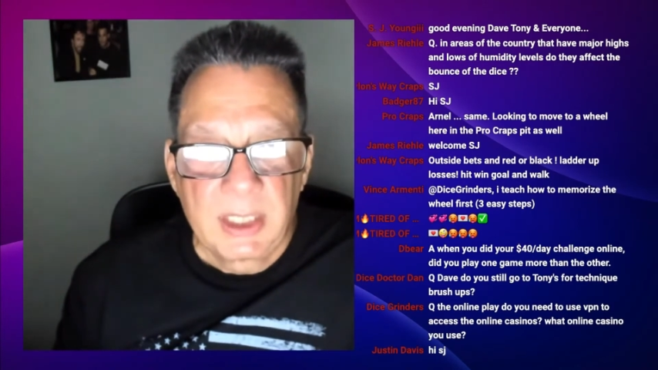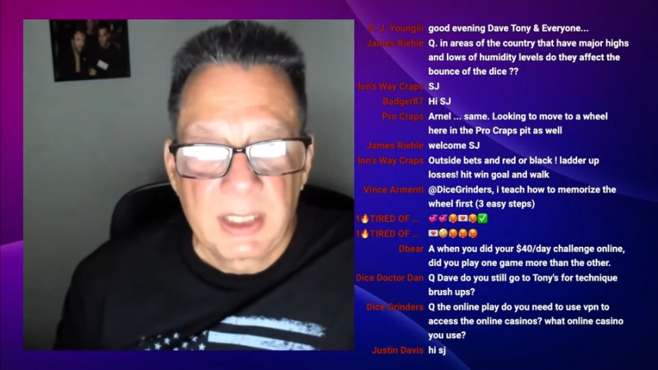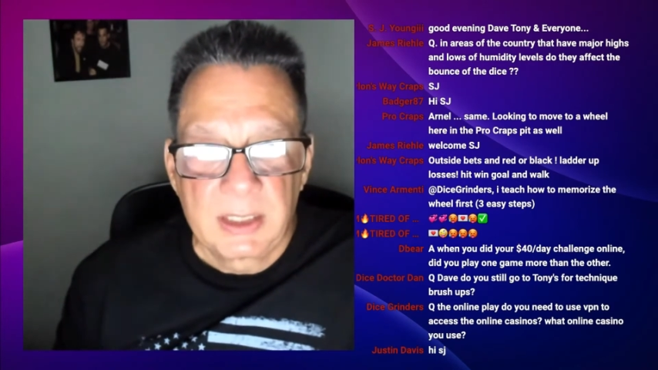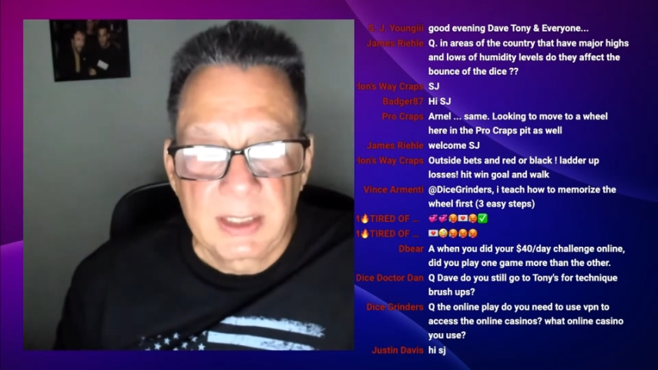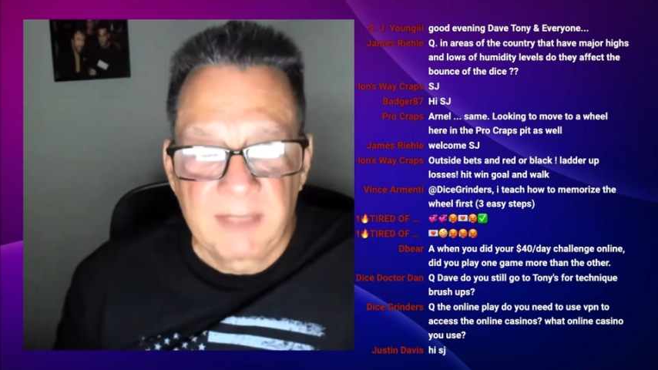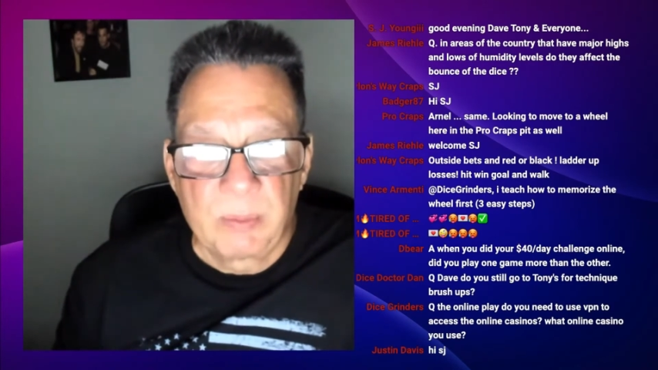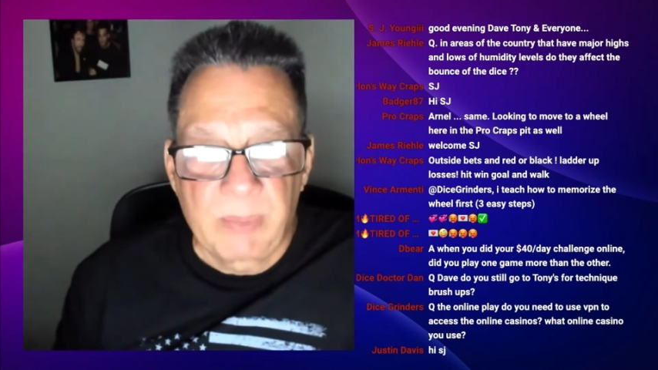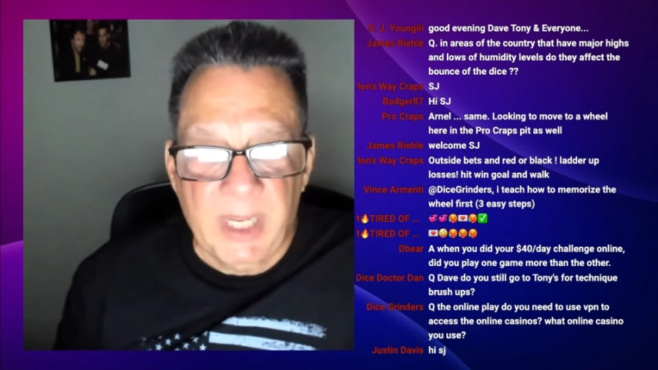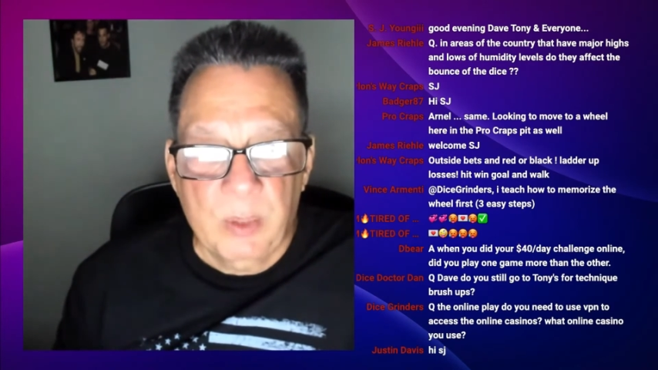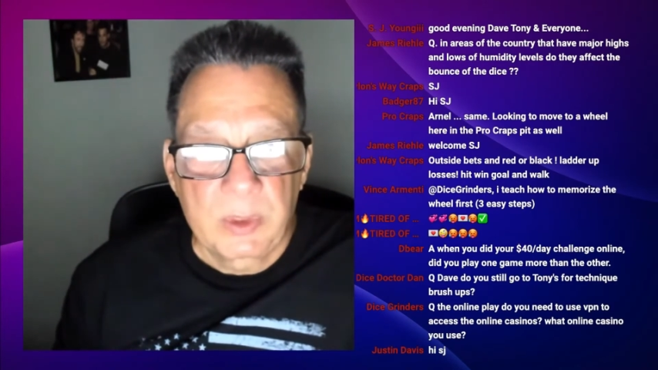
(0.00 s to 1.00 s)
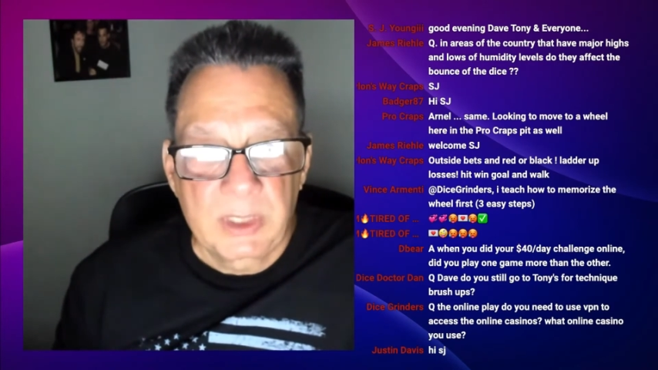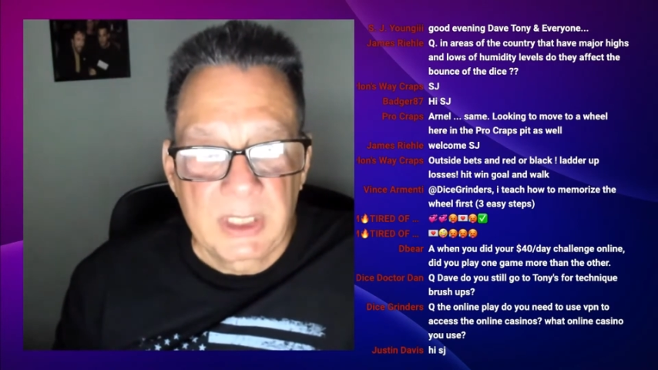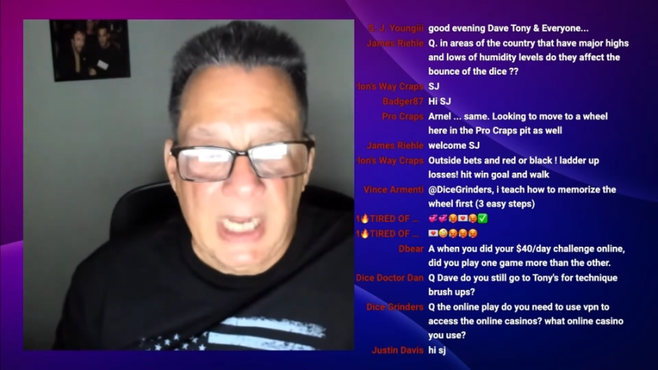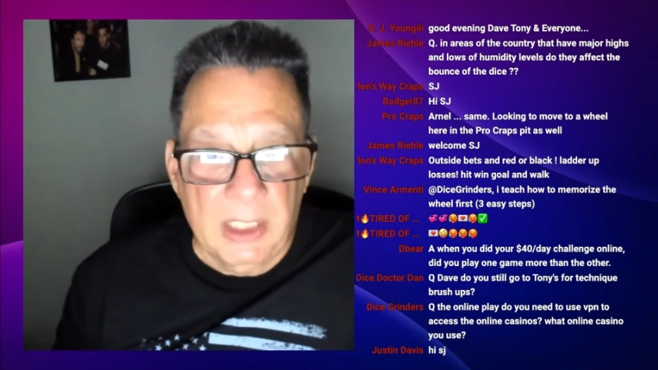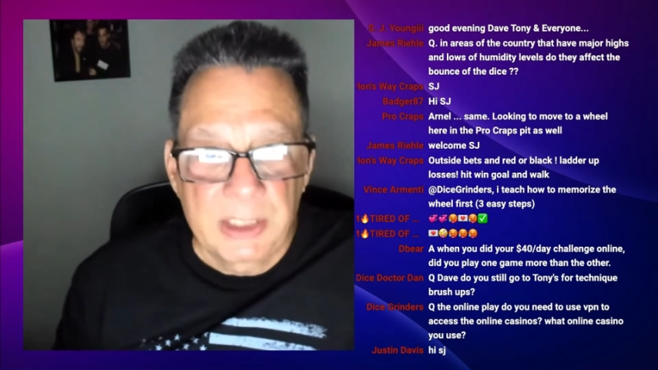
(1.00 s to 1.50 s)
and giving back with the
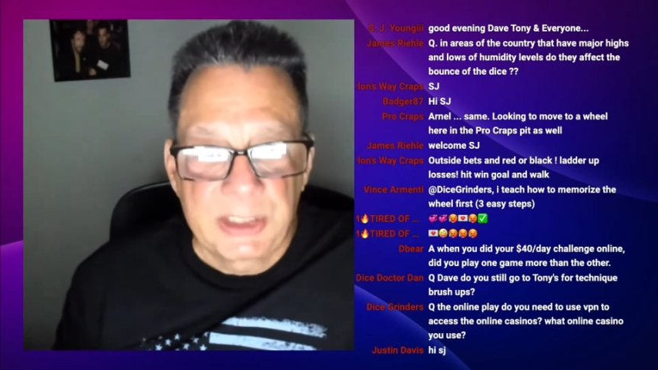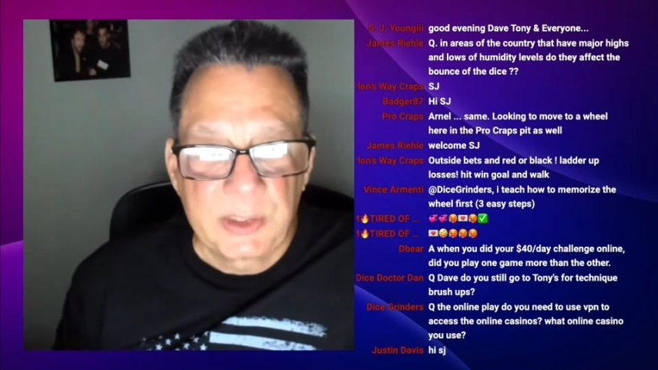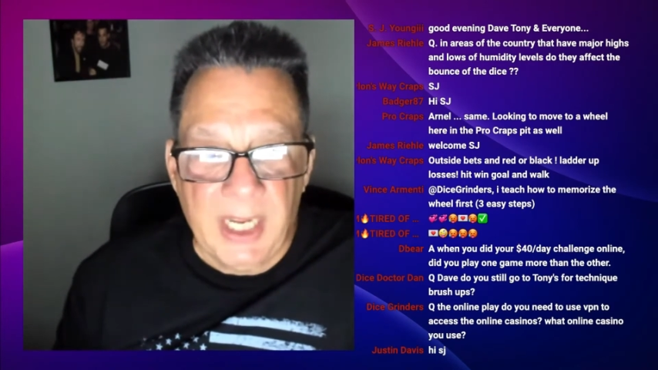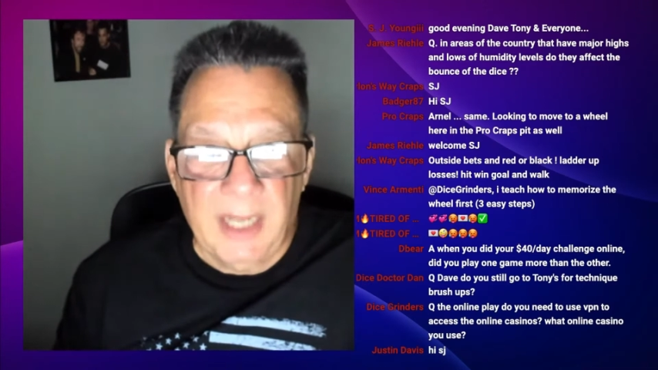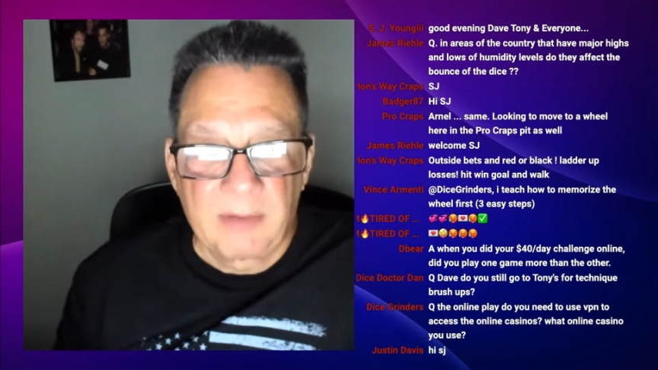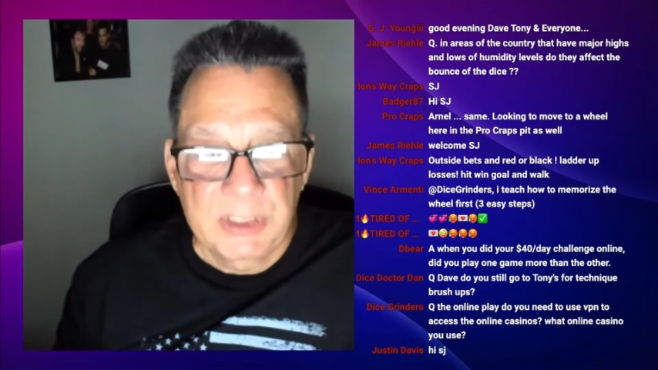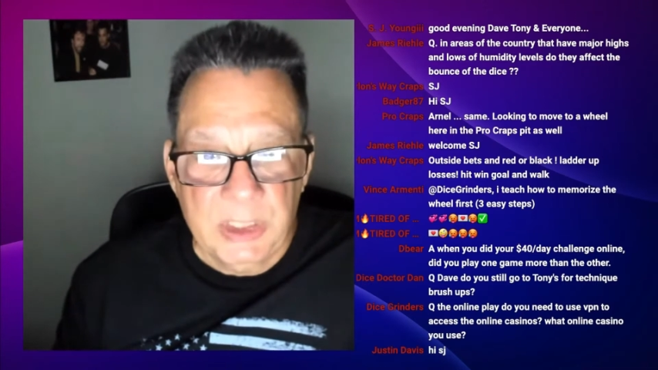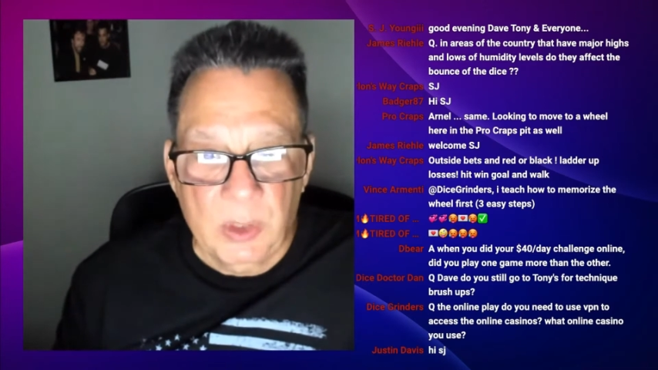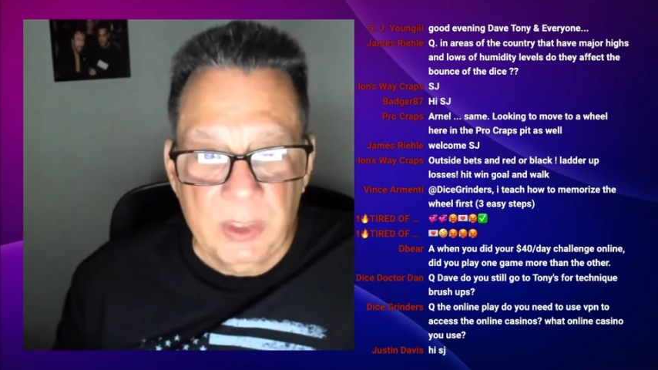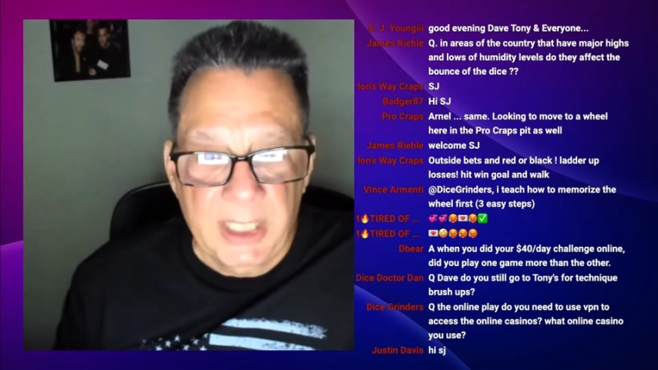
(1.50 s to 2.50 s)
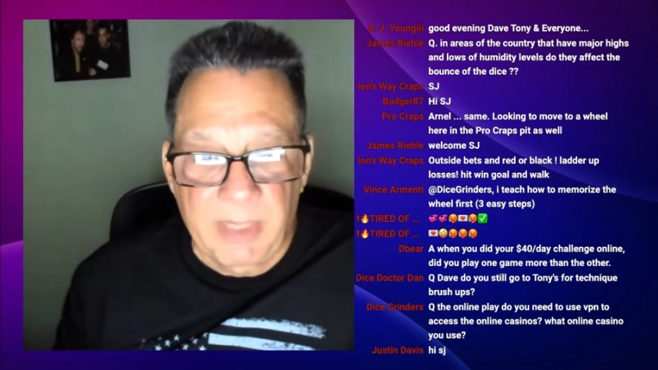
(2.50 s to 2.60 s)
knowledge you have and showing